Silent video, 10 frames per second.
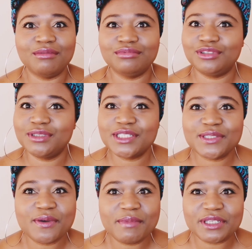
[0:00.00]
doing
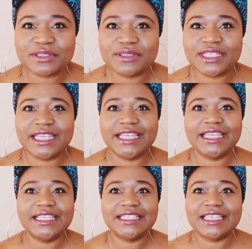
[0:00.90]
so much
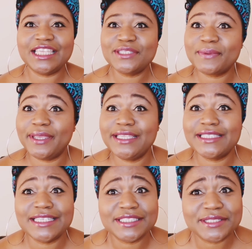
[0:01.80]
cooking, the kids were
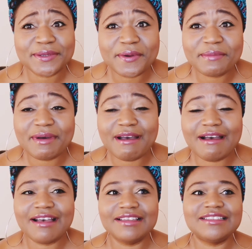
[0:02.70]
eating so
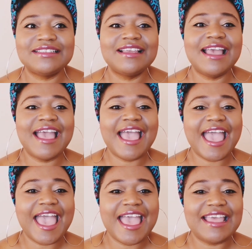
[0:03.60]
much,
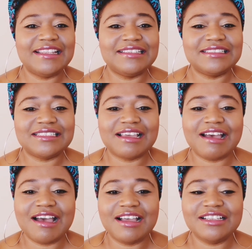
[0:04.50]
and
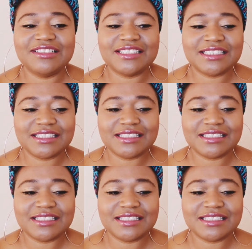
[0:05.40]
I just